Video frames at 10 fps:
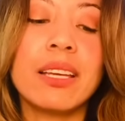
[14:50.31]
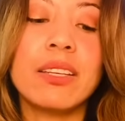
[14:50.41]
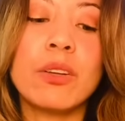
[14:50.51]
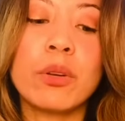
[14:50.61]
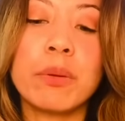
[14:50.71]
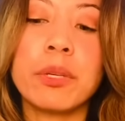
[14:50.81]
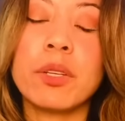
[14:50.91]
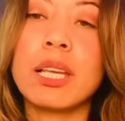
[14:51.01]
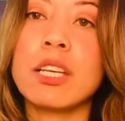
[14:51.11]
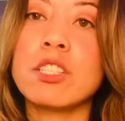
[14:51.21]
no
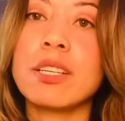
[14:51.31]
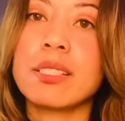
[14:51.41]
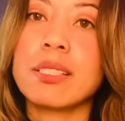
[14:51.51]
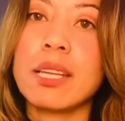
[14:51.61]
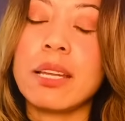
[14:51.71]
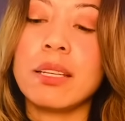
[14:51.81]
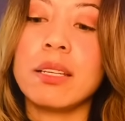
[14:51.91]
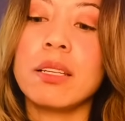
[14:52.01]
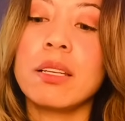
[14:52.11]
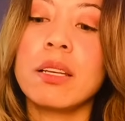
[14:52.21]
communication
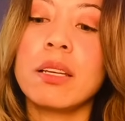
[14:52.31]
extended.